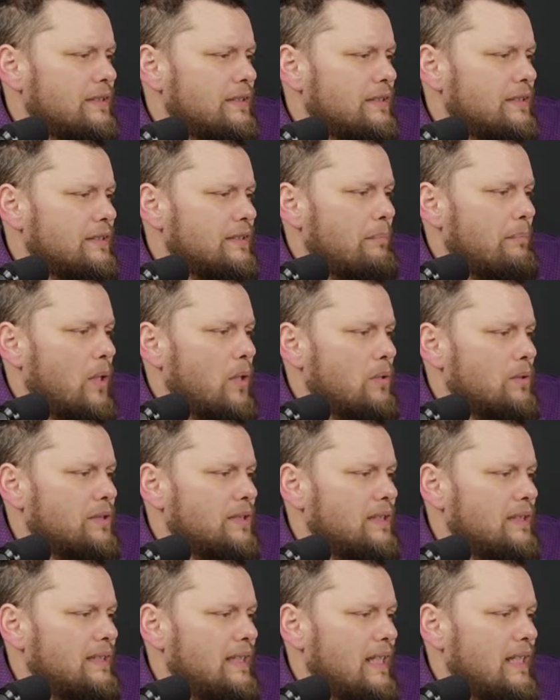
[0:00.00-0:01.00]
that
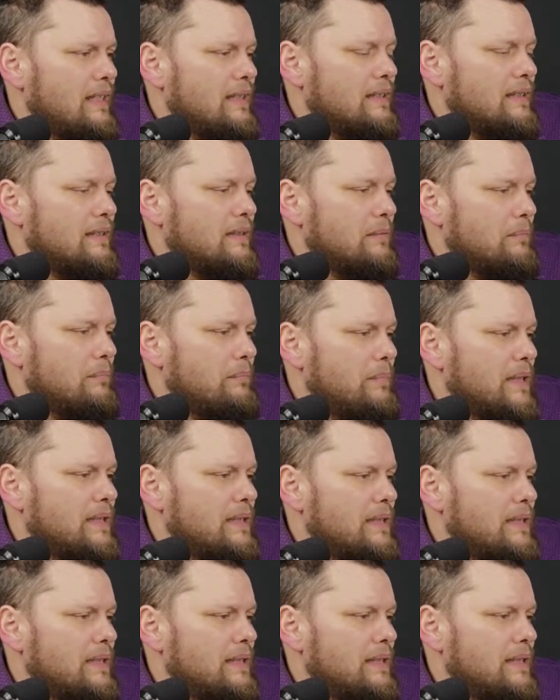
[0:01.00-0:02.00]
post-date
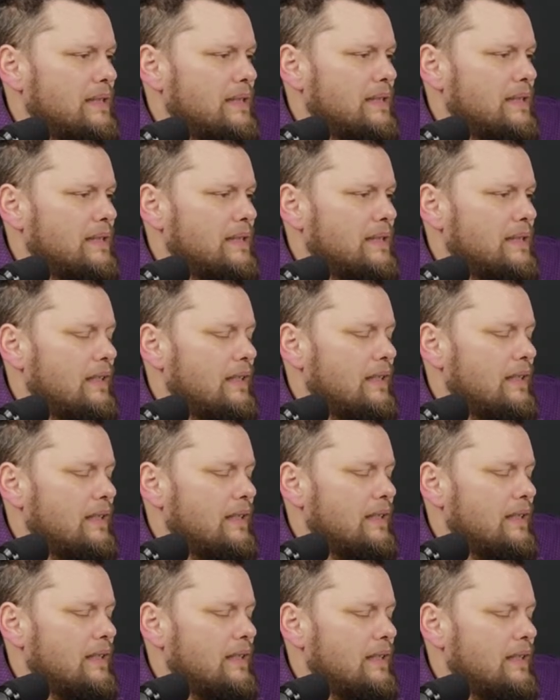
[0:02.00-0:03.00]
Byzantine Greek
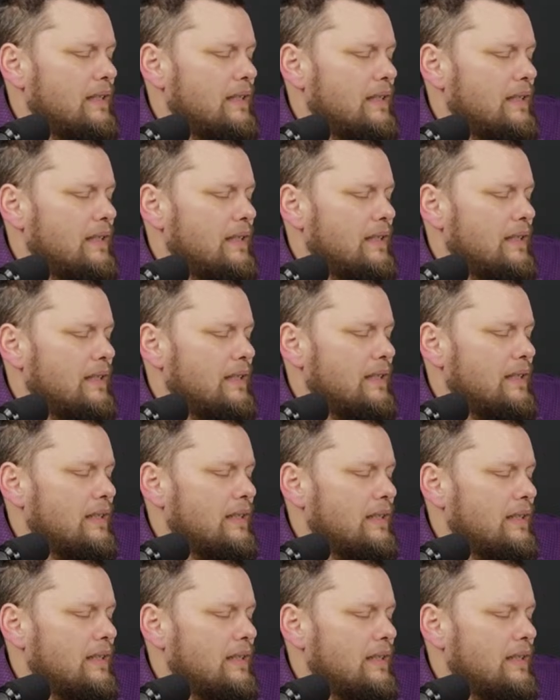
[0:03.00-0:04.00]
use a
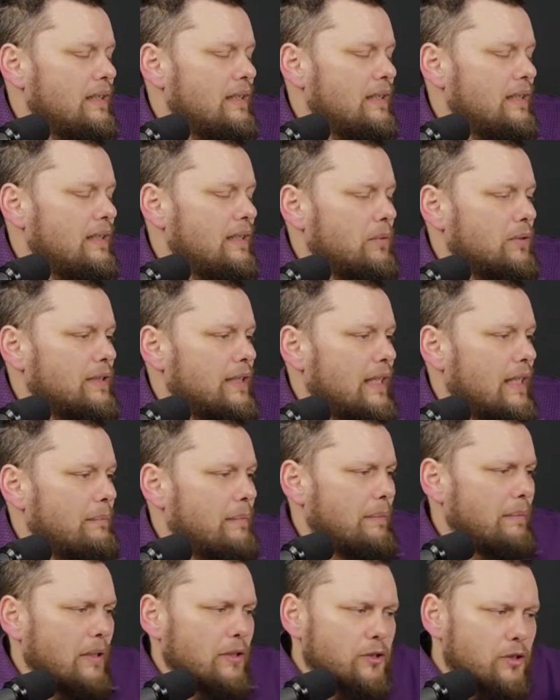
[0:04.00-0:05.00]
language not available to
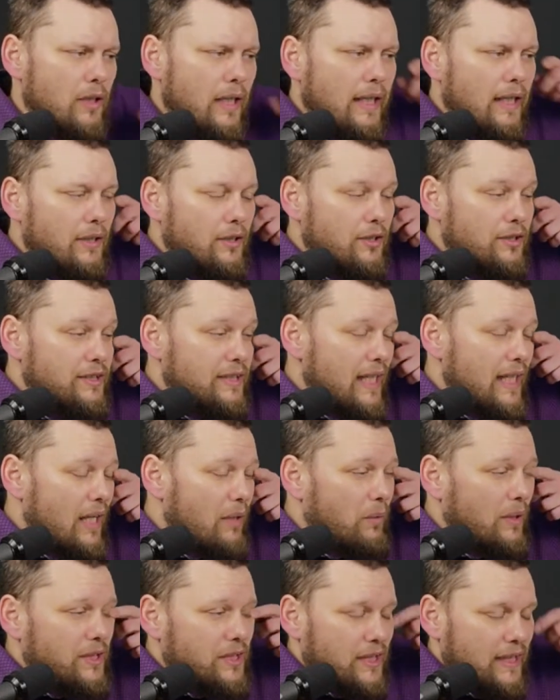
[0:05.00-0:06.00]
them? I'm not sure I
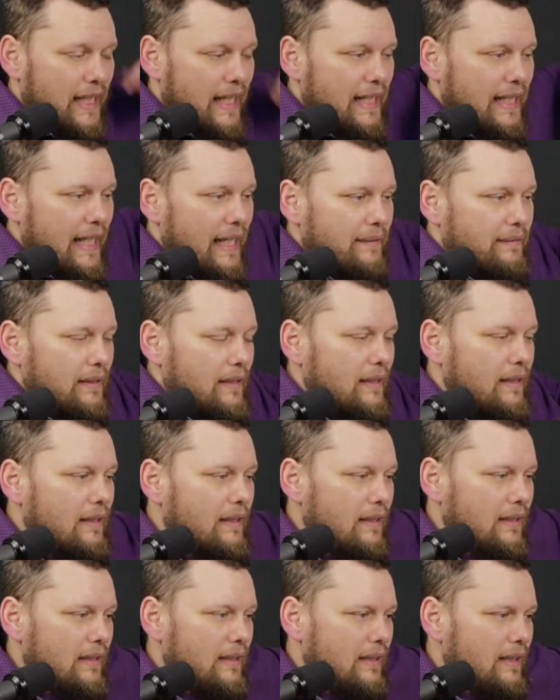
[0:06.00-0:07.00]
understand what you're getting at there.
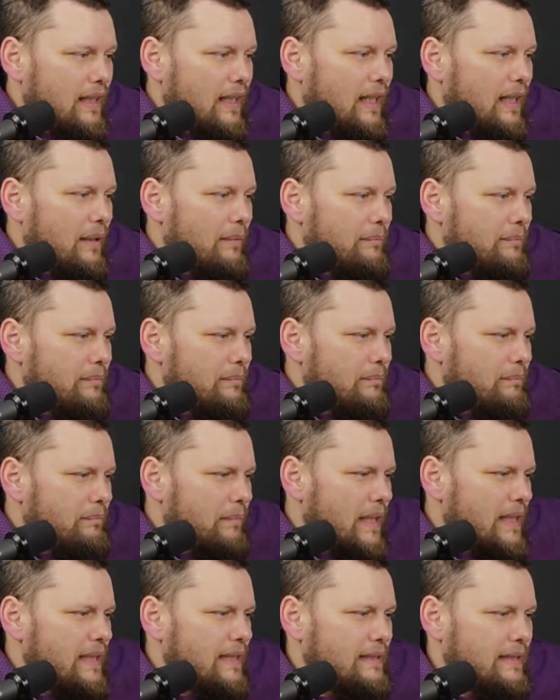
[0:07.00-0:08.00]

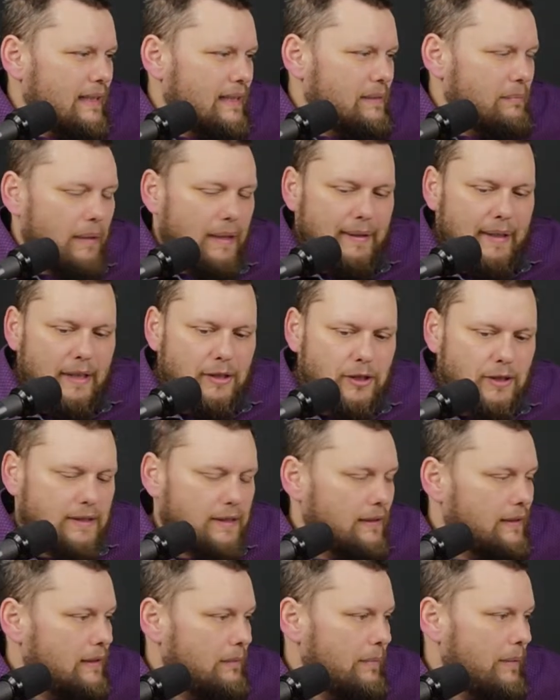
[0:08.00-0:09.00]
Might need to explain that
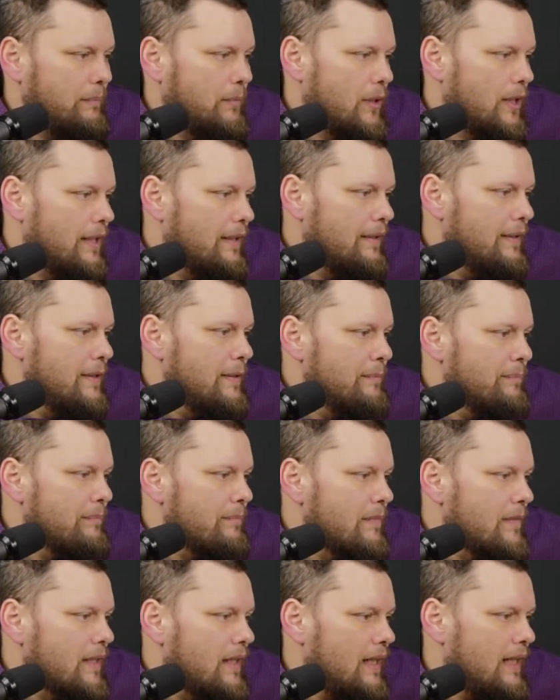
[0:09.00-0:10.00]
just a little bit more.
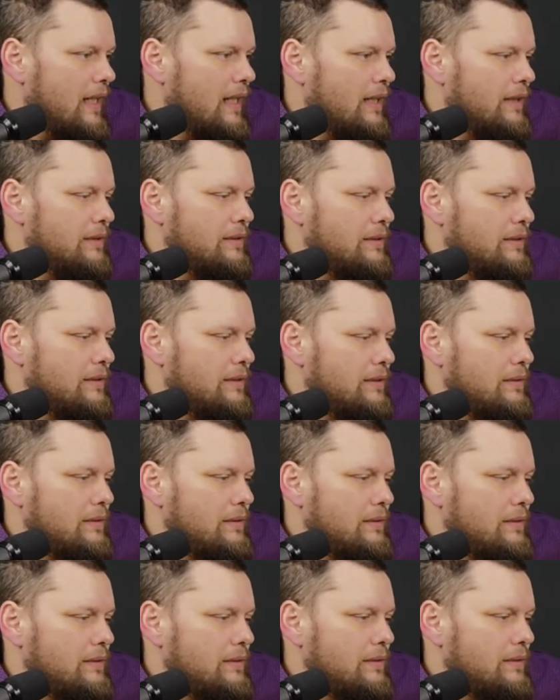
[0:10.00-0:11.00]
Oh
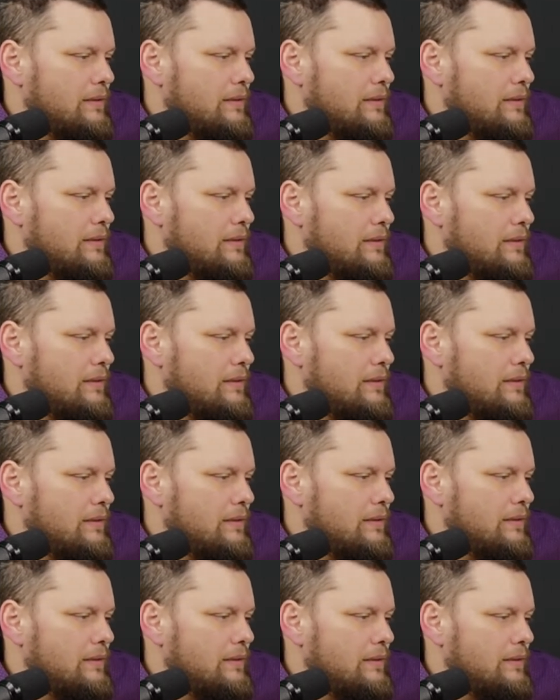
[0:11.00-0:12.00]
no. Hey, what
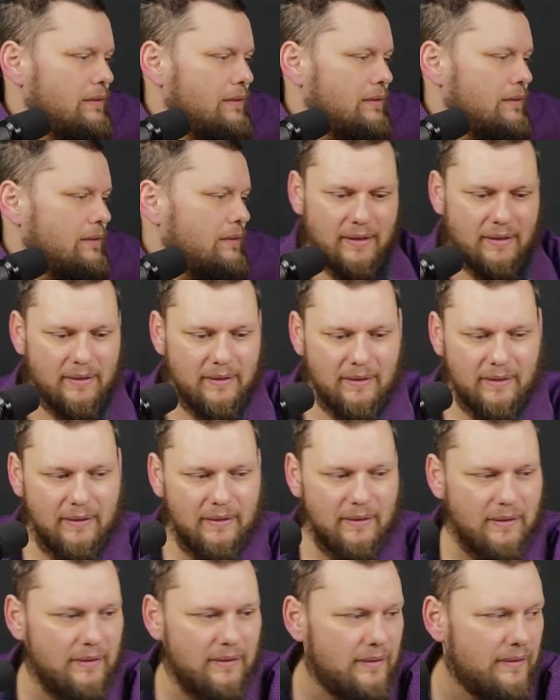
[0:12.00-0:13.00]
happened to my monitor?
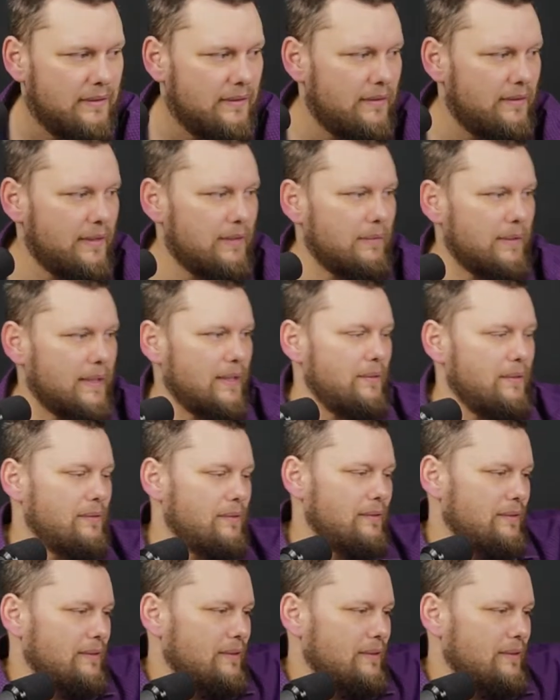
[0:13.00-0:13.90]
Oh, there we go.